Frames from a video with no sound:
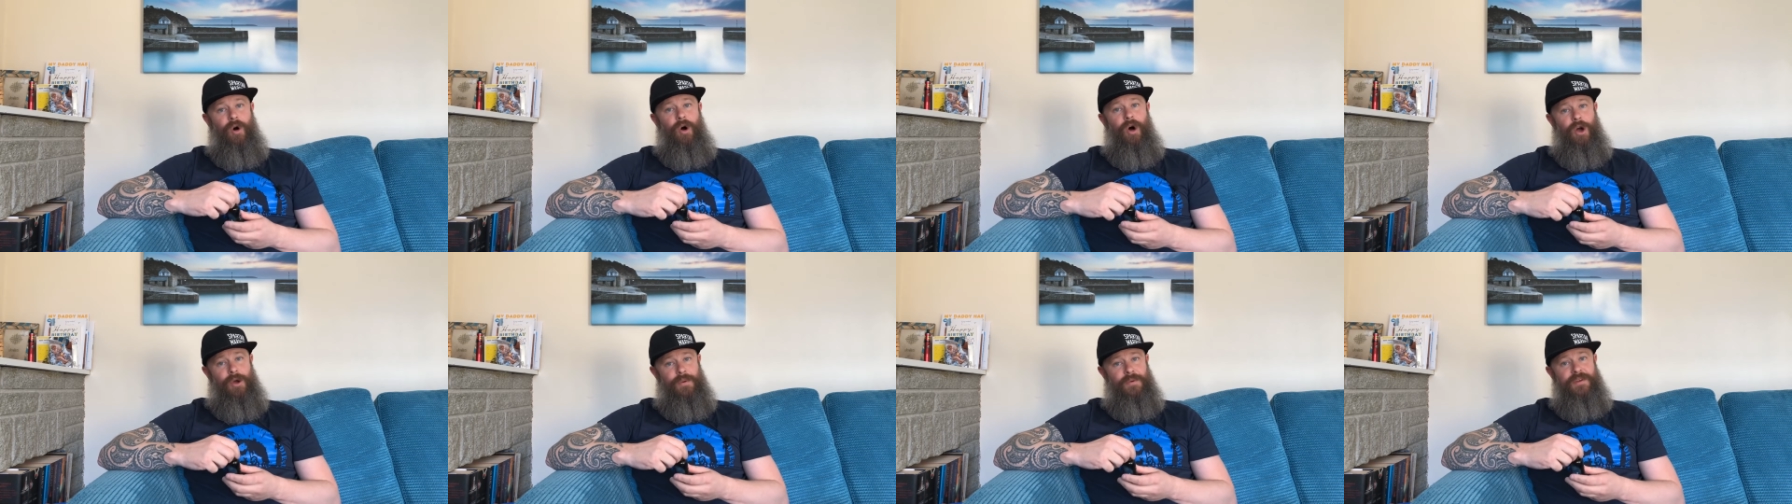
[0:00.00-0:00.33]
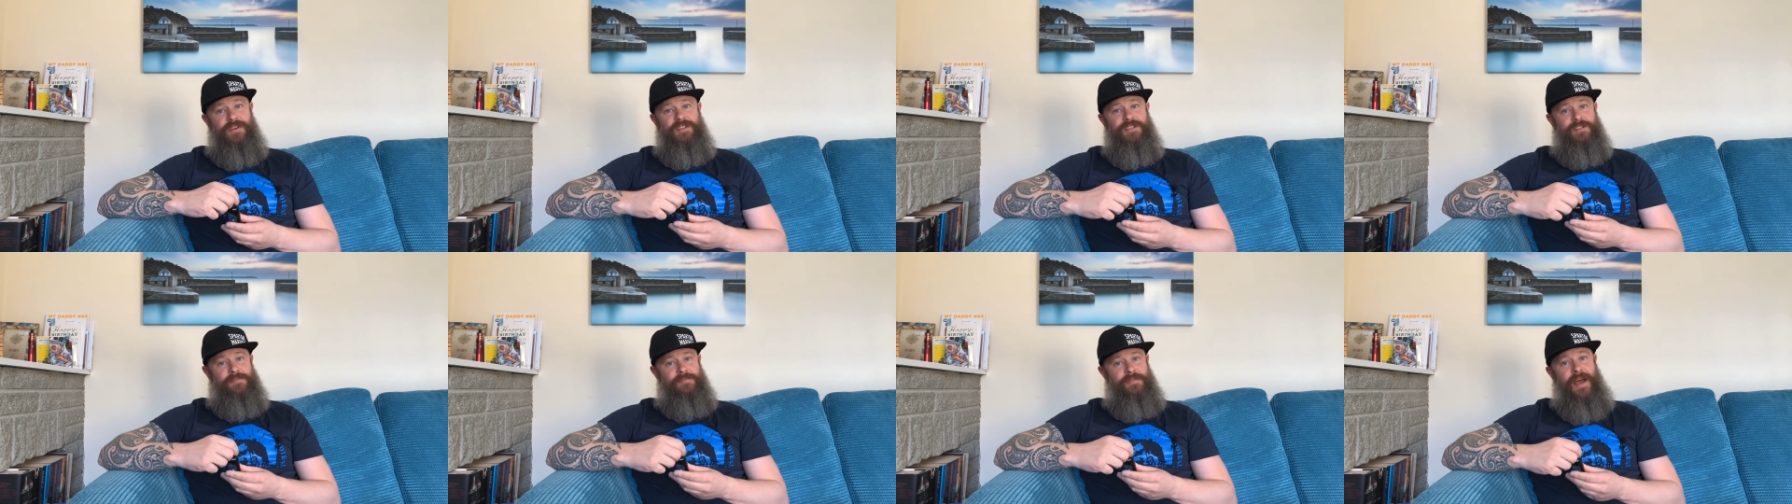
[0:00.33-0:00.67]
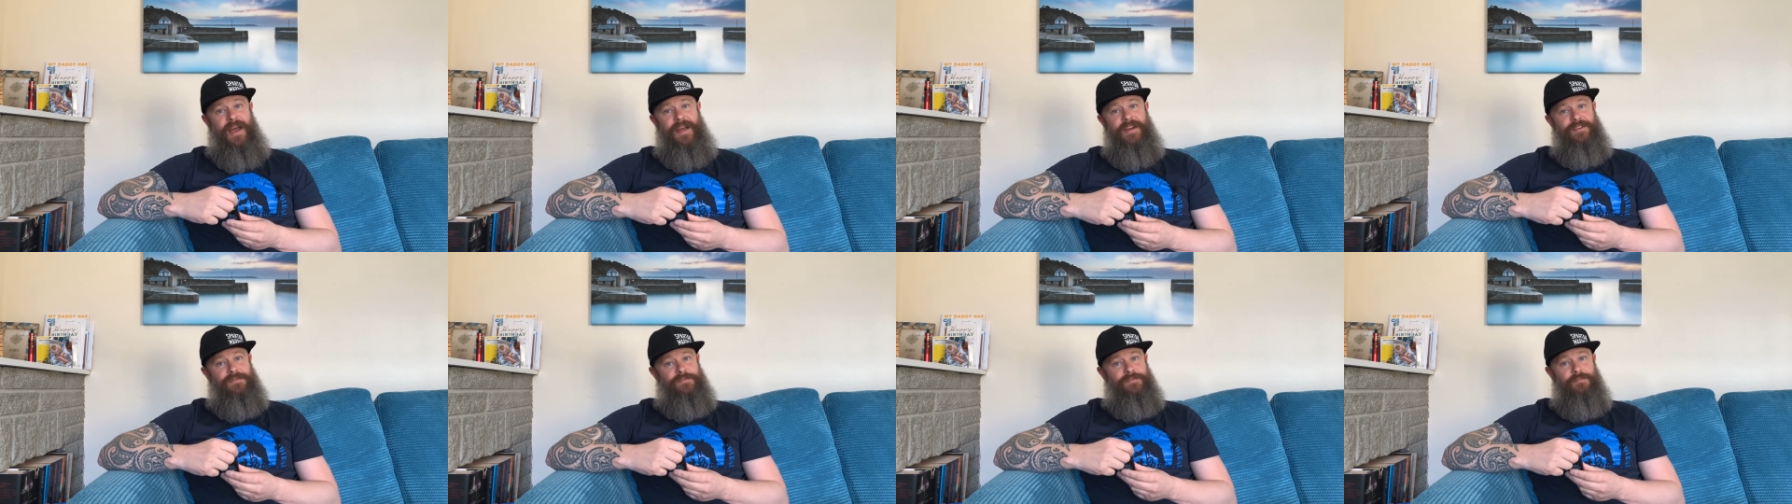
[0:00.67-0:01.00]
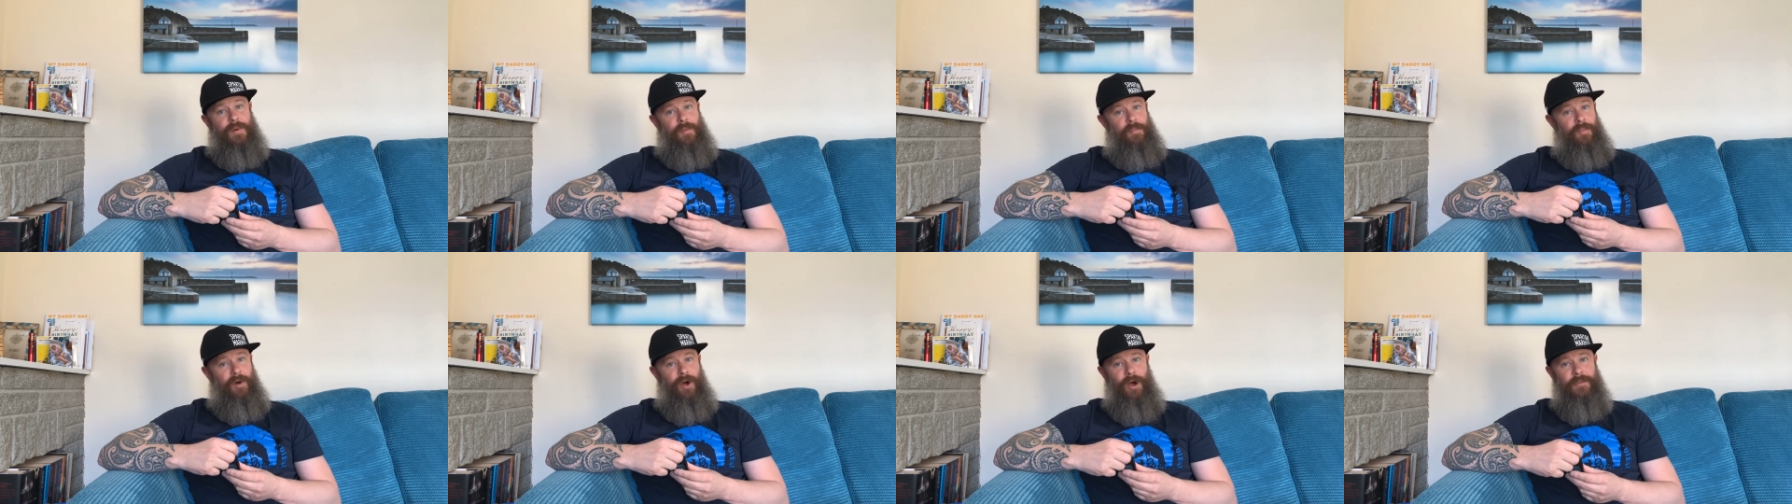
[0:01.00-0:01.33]
I would expect from
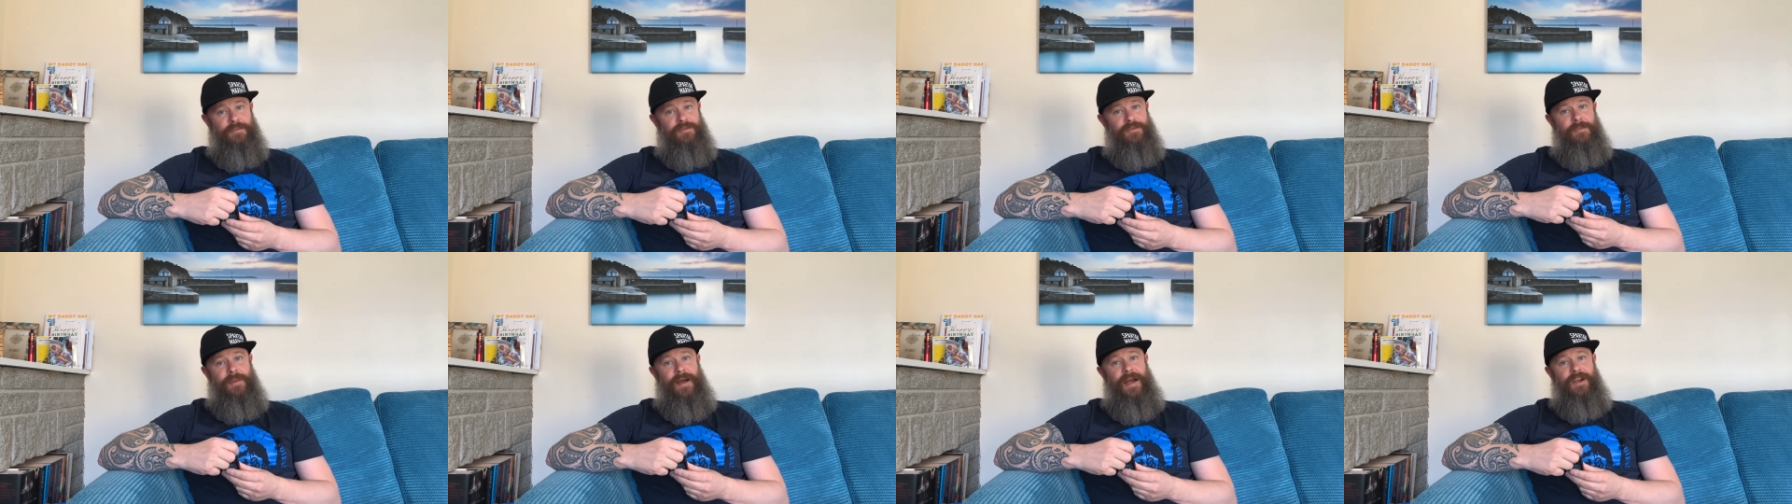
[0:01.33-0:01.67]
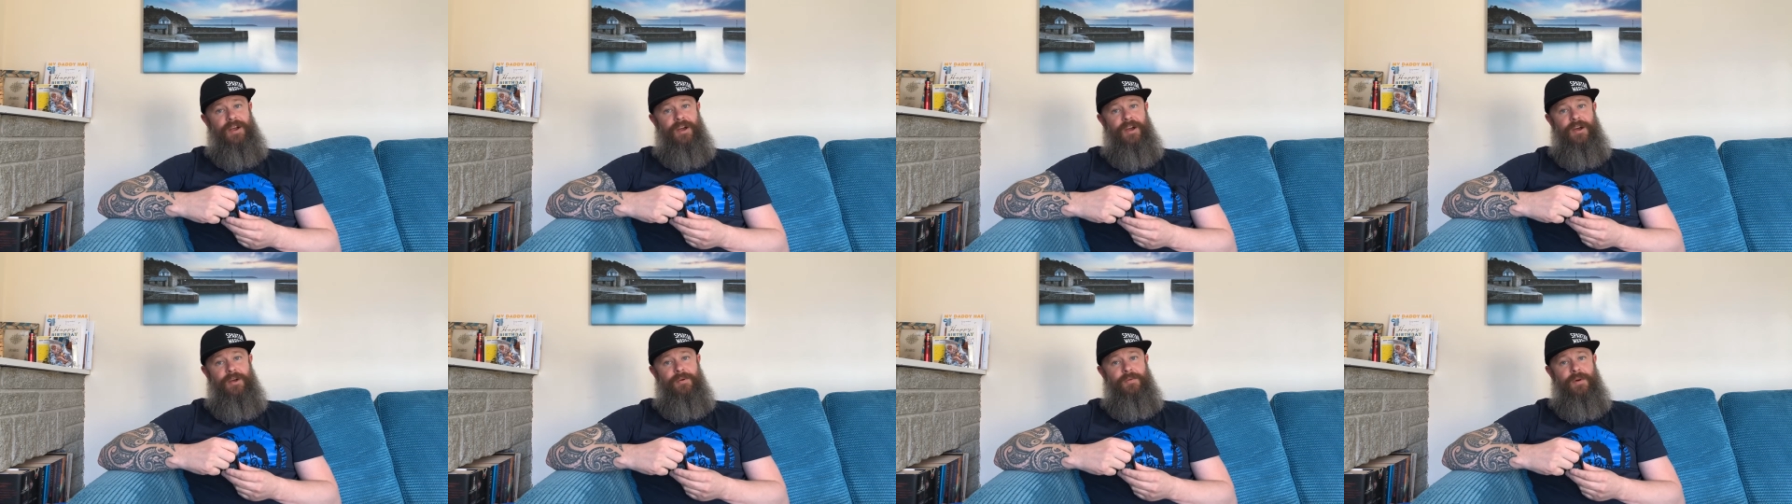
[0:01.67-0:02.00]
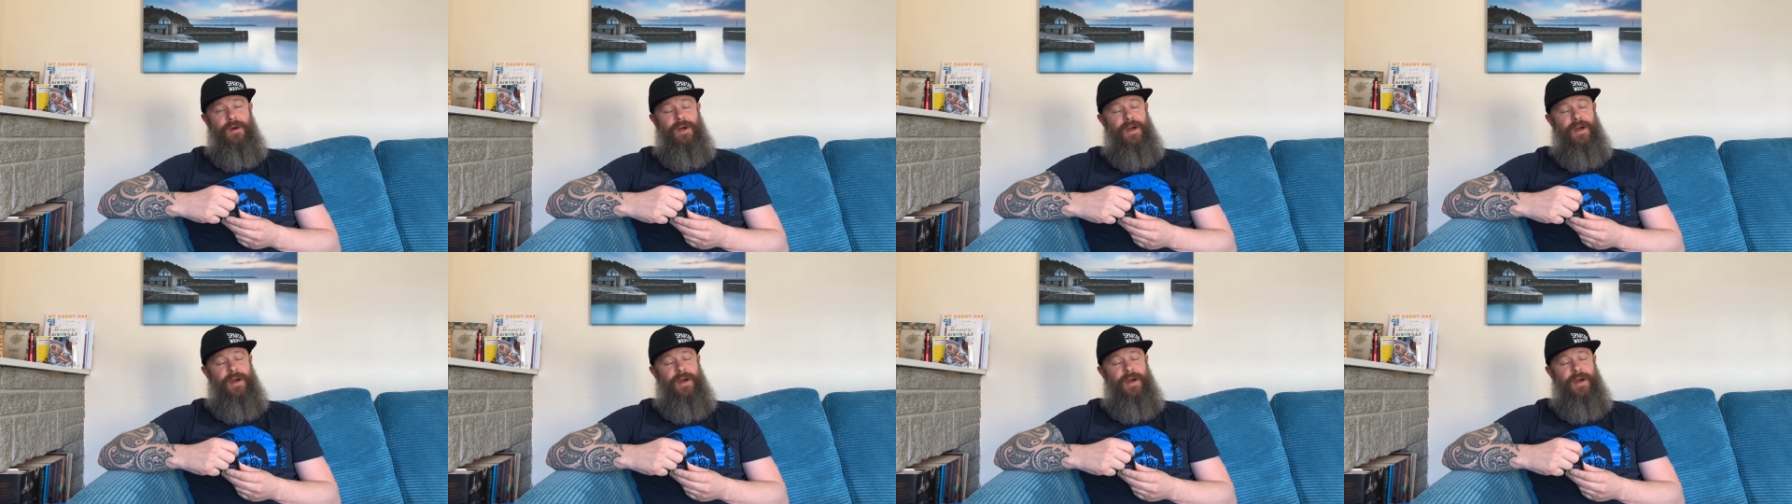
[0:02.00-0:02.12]
a pipe tobacco,